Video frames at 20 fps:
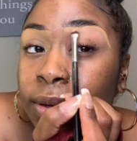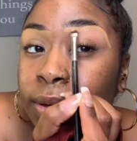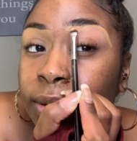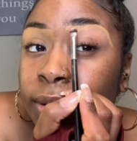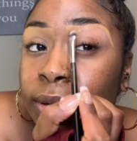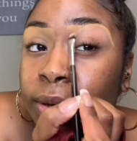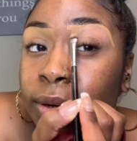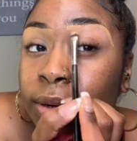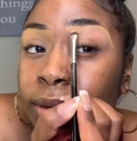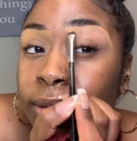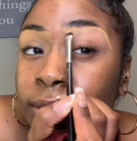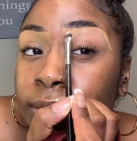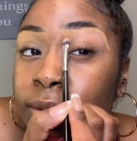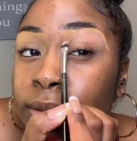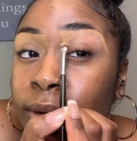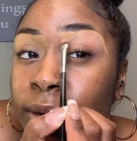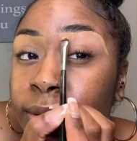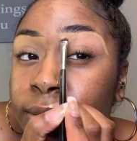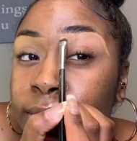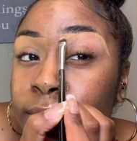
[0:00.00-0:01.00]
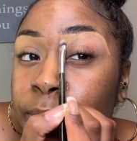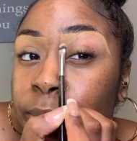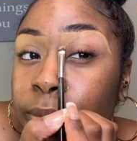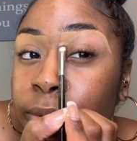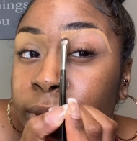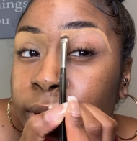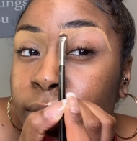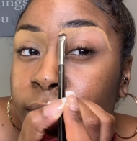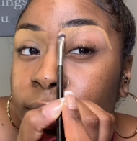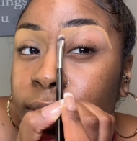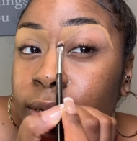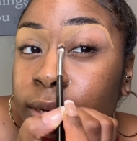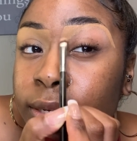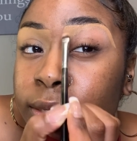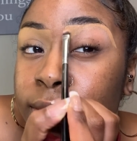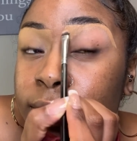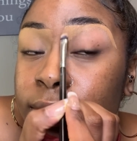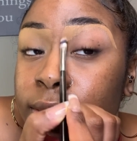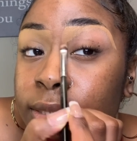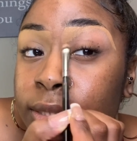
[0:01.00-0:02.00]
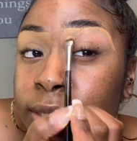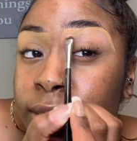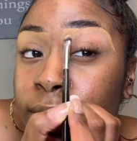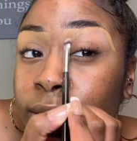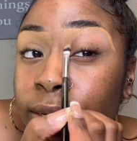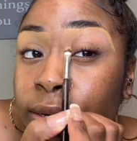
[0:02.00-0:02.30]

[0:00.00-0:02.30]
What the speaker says: And I start to bring the concealer